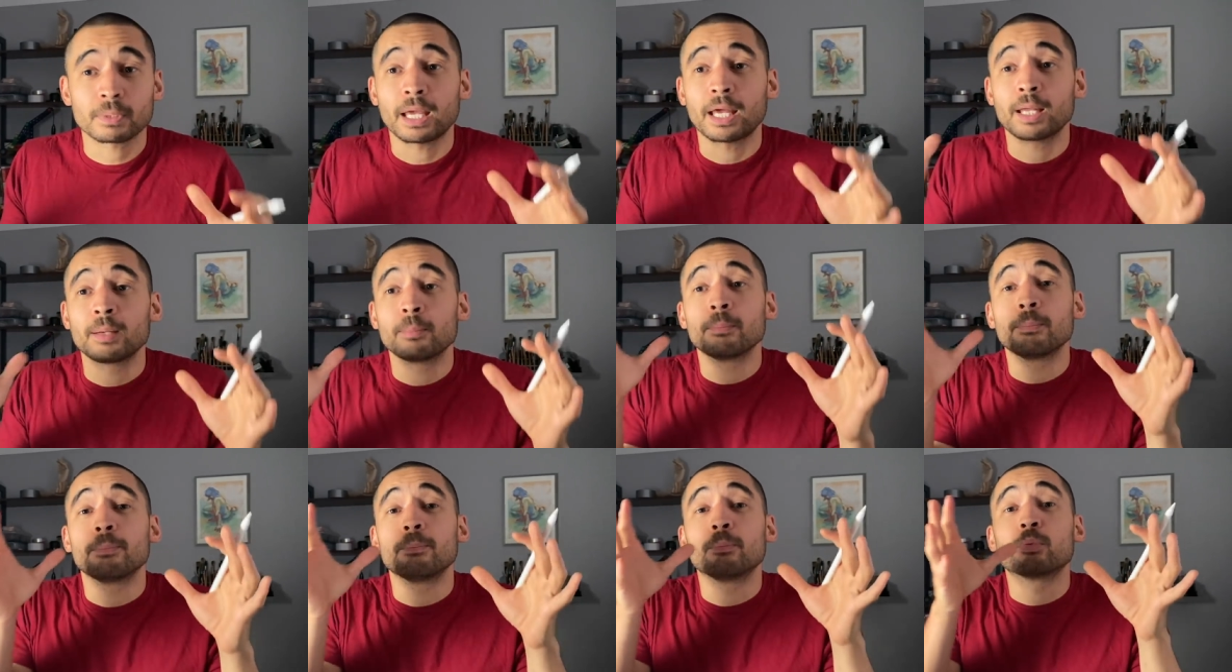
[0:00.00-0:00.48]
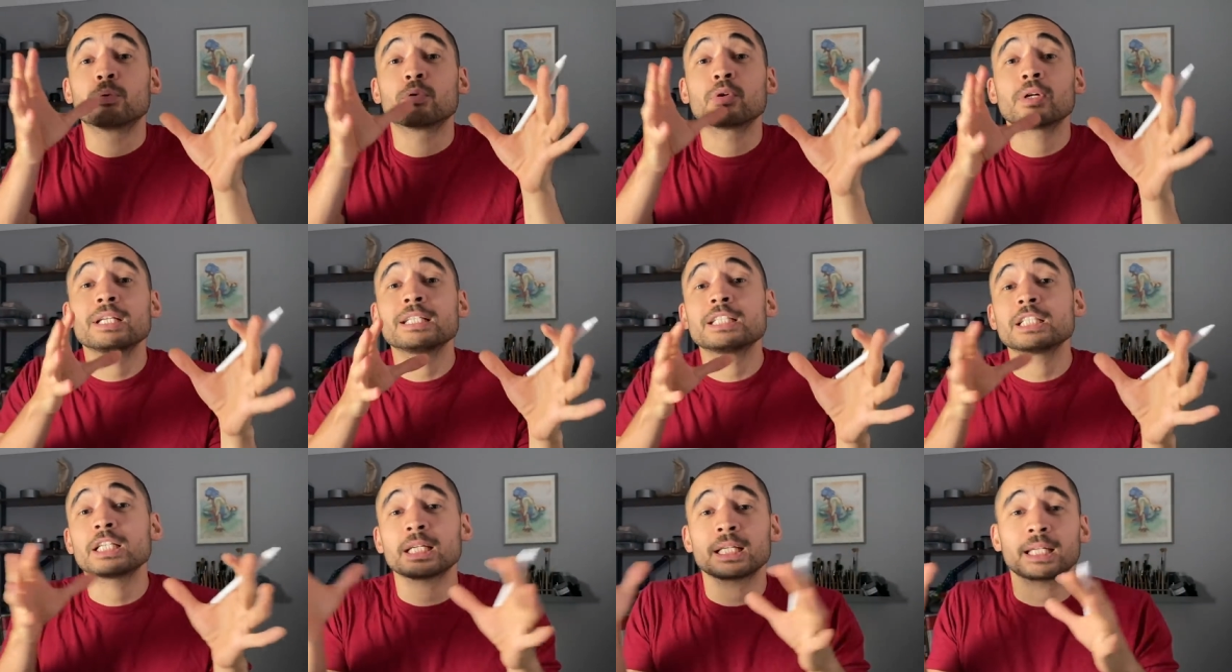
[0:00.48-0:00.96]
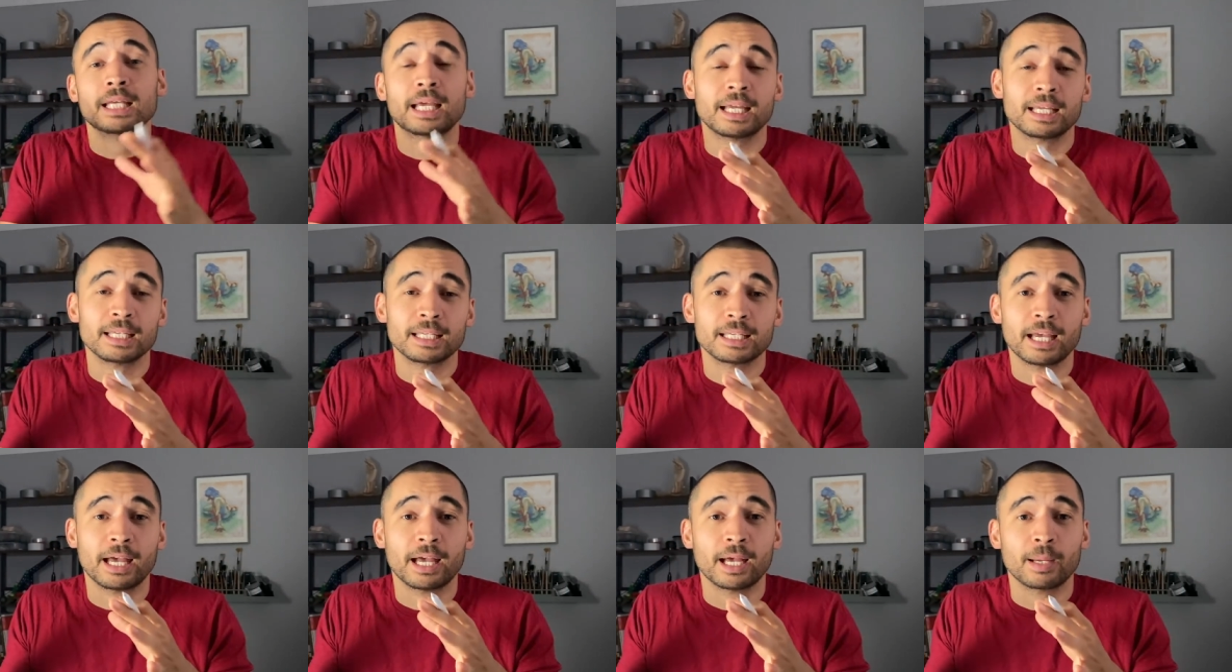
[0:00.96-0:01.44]
And bridging
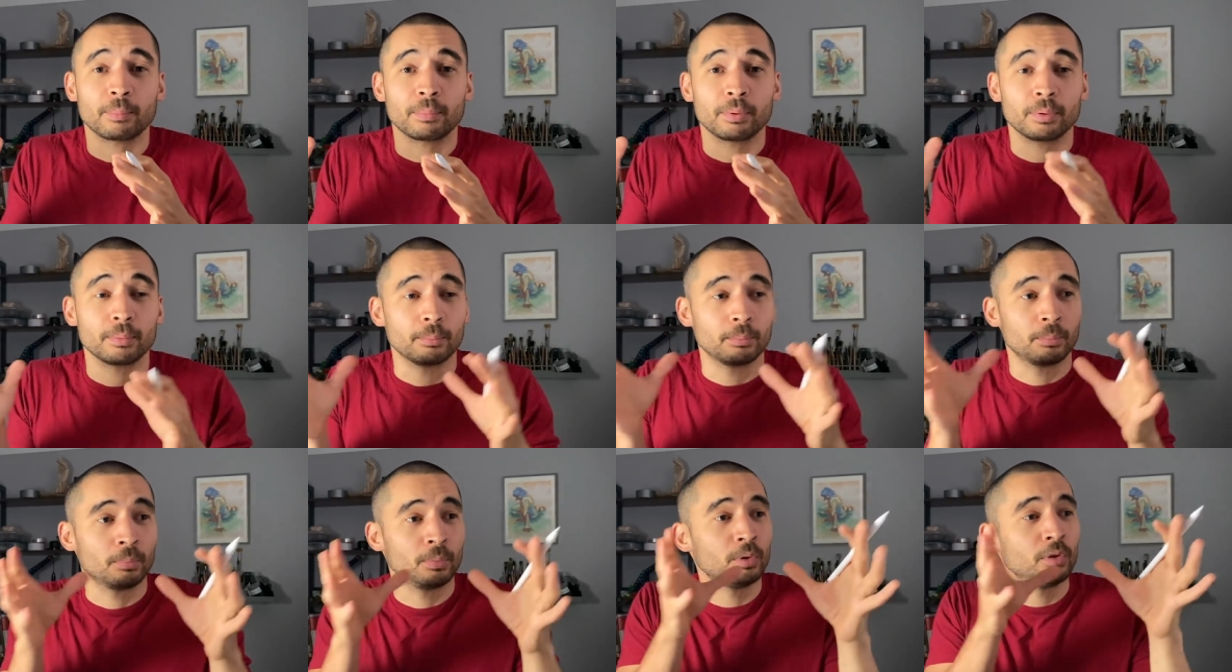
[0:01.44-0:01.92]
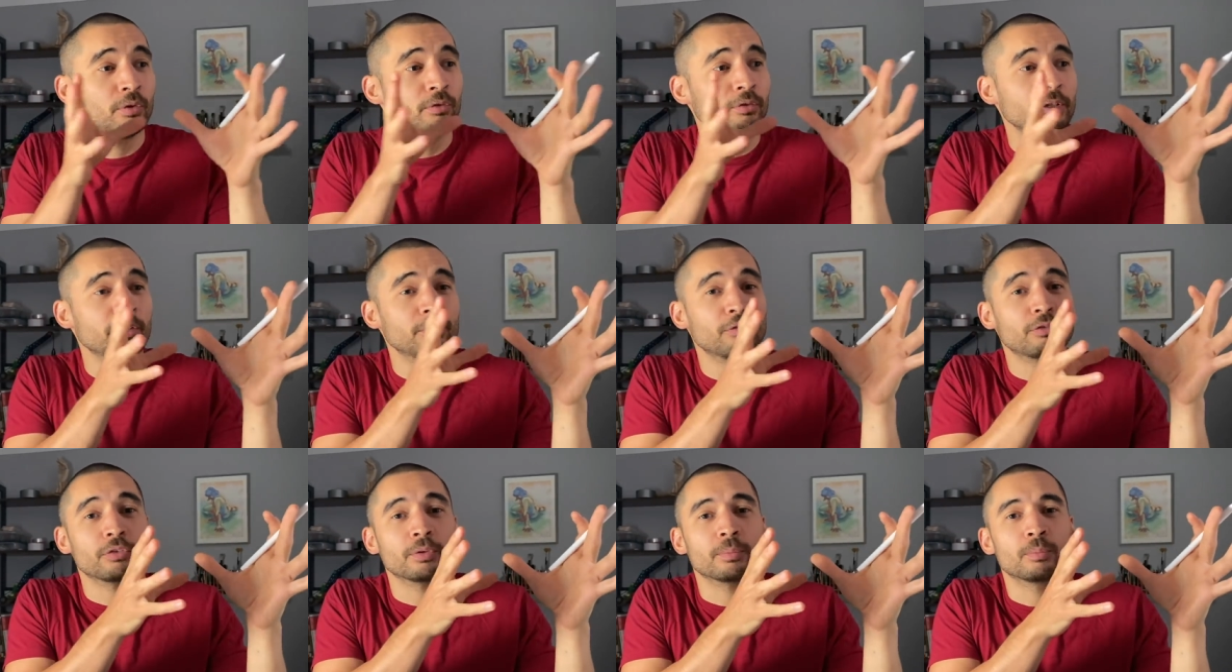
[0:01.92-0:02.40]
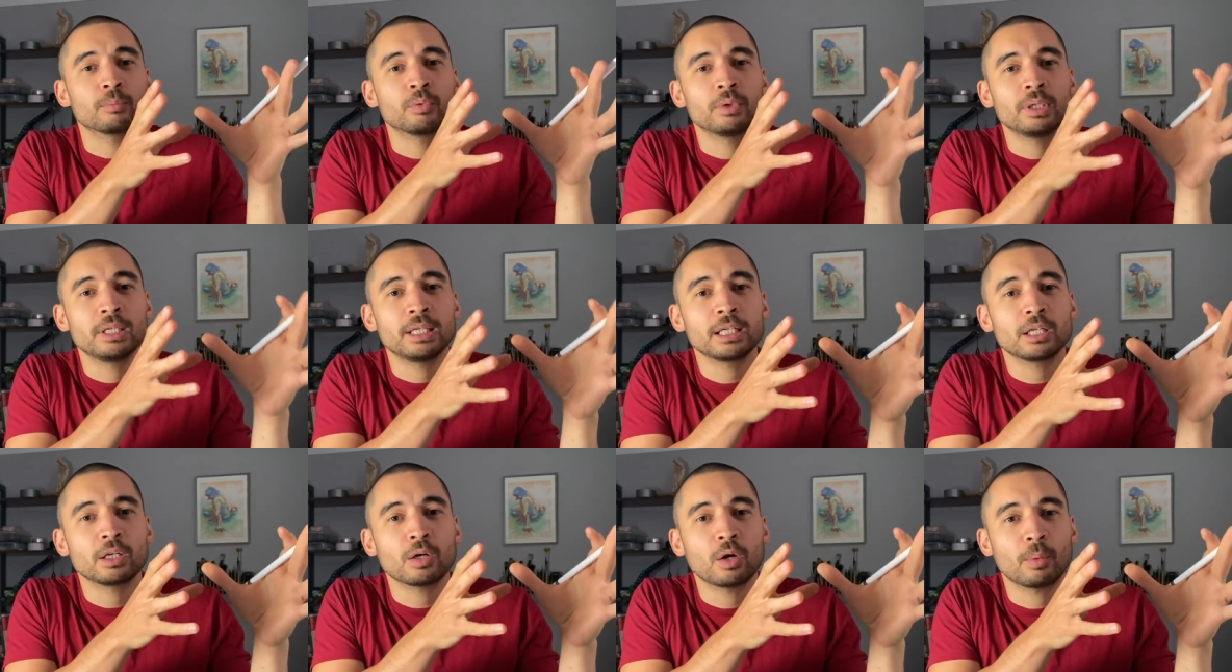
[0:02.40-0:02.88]
that gap, moving from
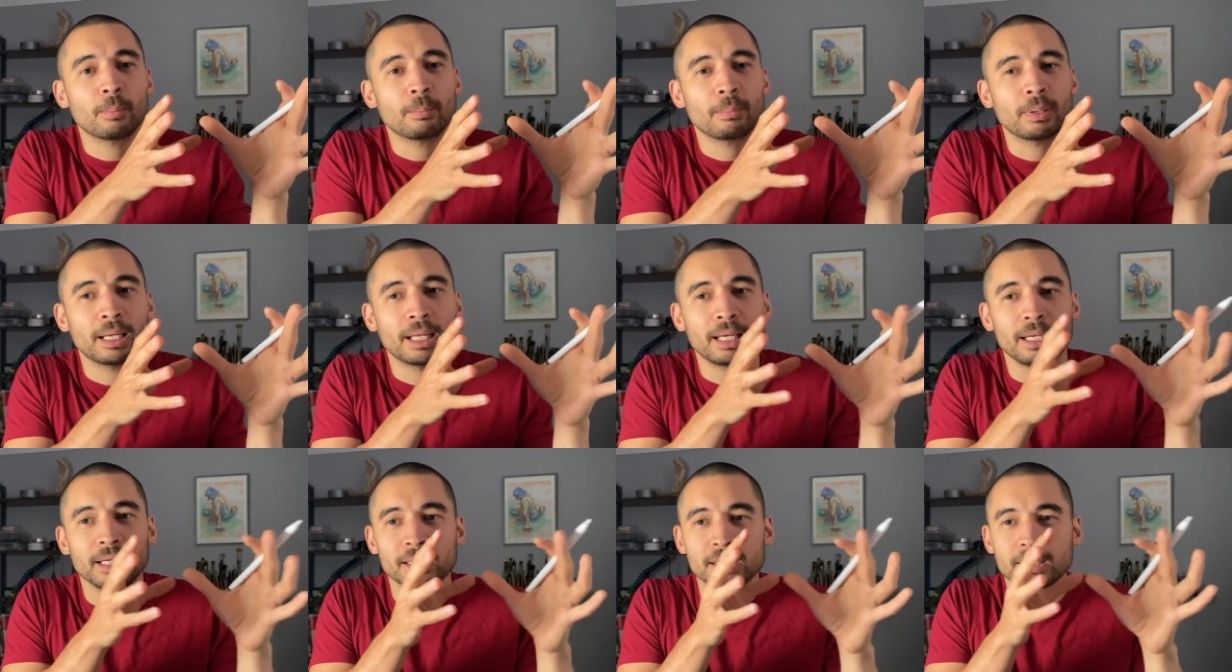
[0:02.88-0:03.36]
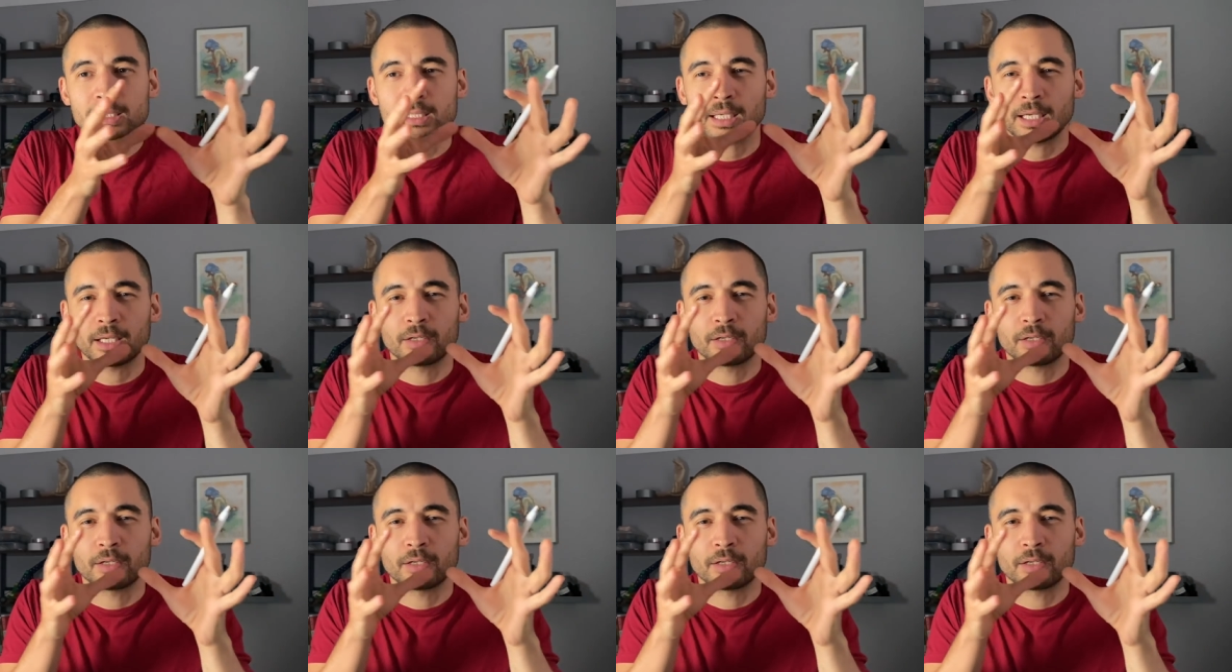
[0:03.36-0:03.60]
really complex